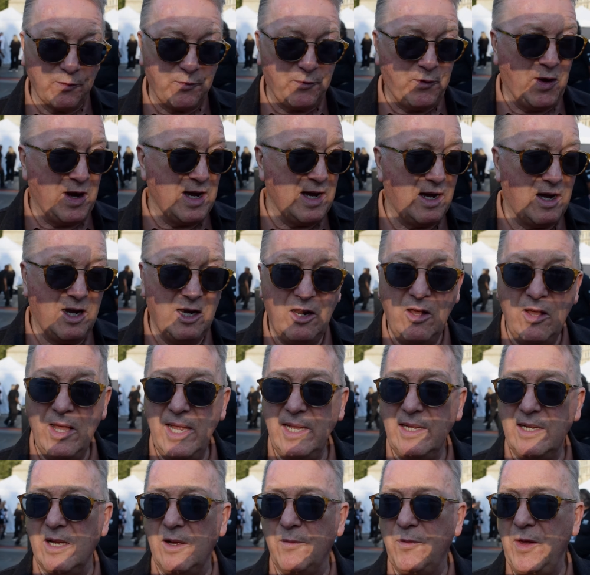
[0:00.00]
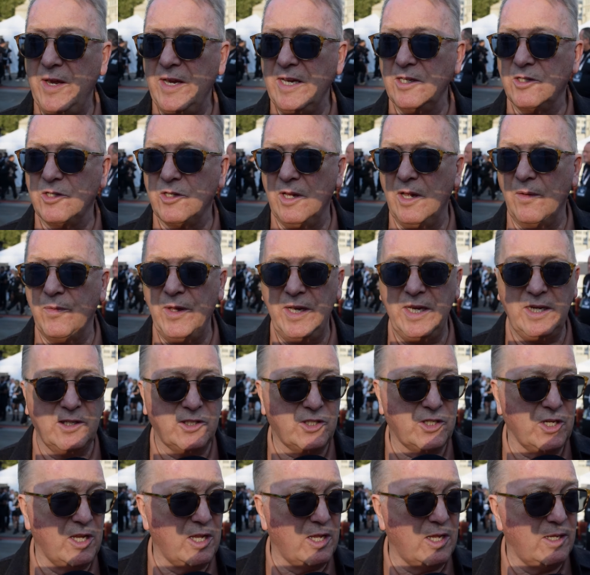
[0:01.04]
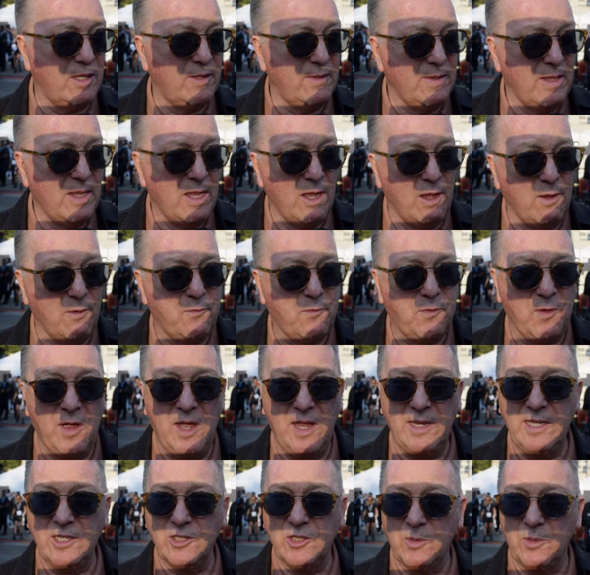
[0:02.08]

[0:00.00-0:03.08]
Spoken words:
It's a fight I like. I think it's a fight.